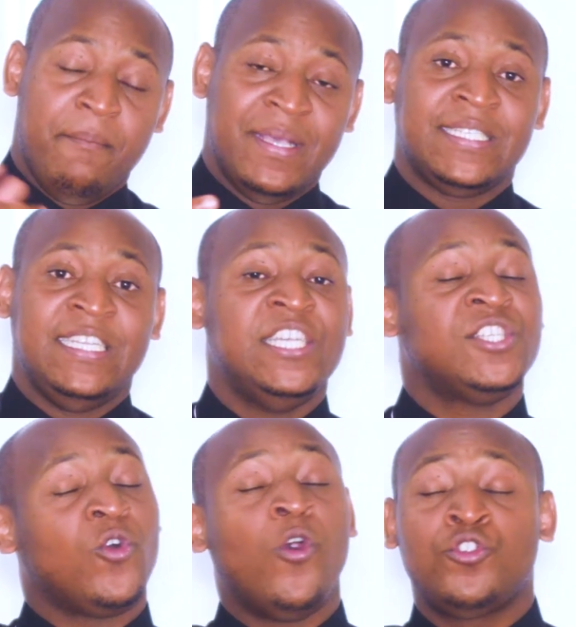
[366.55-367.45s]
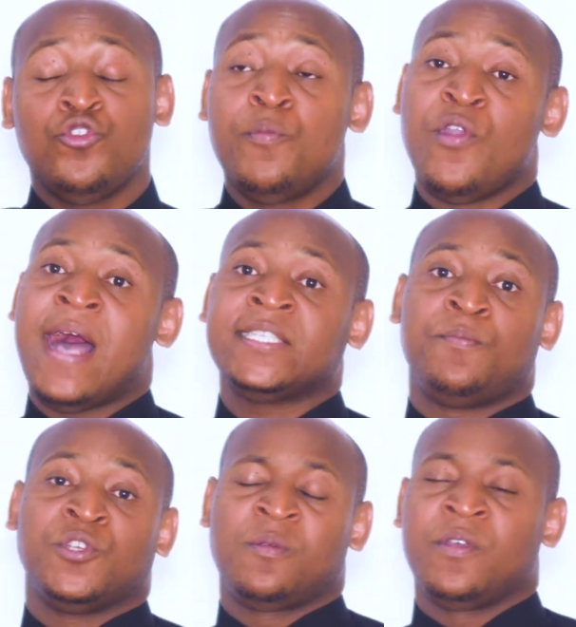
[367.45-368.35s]
messages or to whom you ask
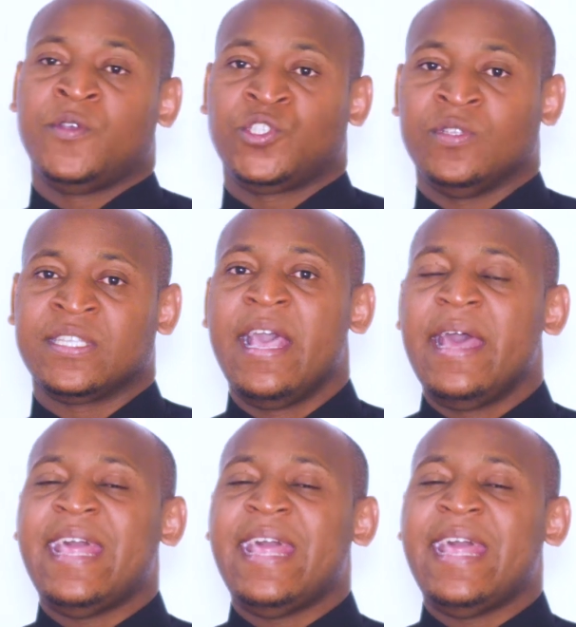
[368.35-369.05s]
for certain questions.